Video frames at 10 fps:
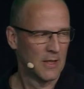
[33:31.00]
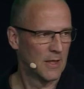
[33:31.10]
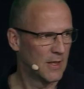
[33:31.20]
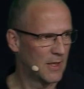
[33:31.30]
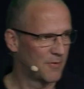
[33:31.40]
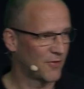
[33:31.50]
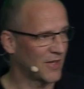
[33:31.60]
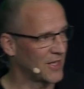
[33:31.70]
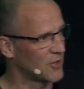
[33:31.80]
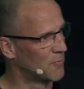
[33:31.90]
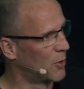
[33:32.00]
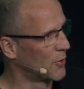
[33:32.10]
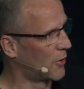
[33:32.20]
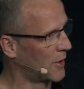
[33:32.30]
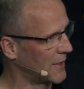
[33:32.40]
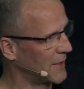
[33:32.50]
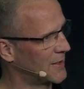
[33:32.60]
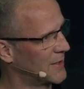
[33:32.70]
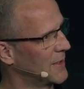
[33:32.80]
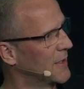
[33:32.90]
with its agent mode, or
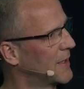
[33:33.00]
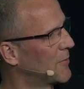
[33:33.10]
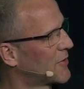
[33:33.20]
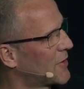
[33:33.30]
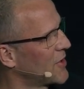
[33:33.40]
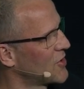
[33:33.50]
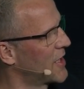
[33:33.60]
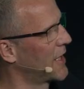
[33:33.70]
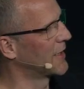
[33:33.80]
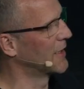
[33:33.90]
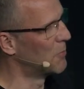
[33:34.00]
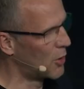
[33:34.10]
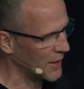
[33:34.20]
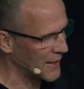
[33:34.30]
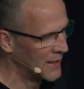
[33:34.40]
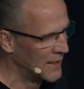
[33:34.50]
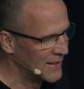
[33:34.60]
the demonstration I had in the morning.